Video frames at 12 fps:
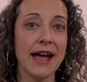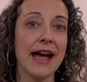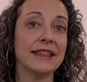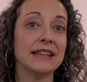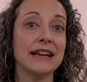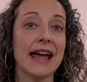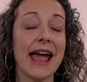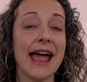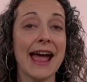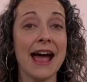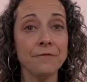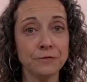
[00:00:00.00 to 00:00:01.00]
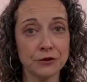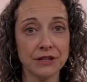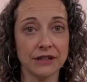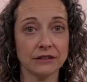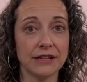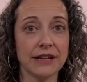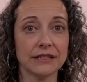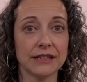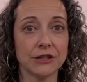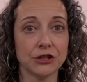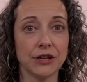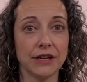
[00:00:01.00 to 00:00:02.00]
And then after the intake
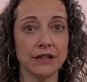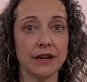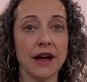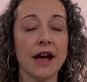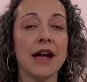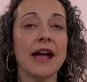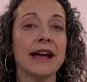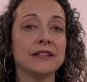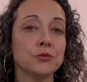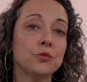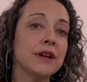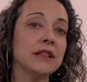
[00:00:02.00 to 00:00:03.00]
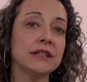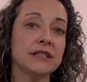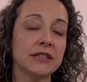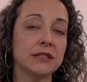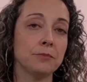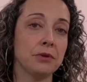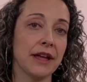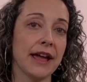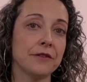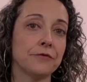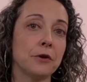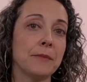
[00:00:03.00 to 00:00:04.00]
session, it's realistic to
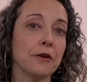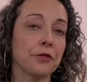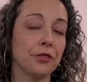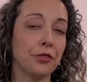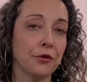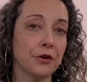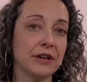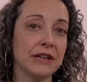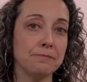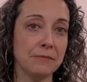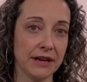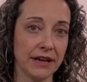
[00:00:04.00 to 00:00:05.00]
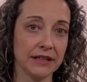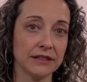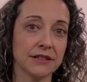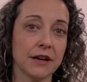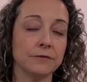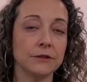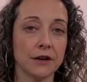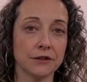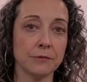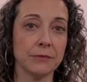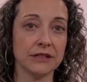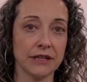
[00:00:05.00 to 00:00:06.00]
plan for about 30 minutes of
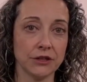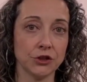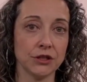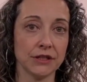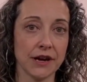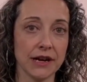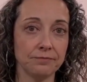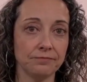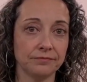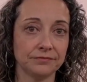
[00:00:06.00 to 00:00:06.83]
documentation time.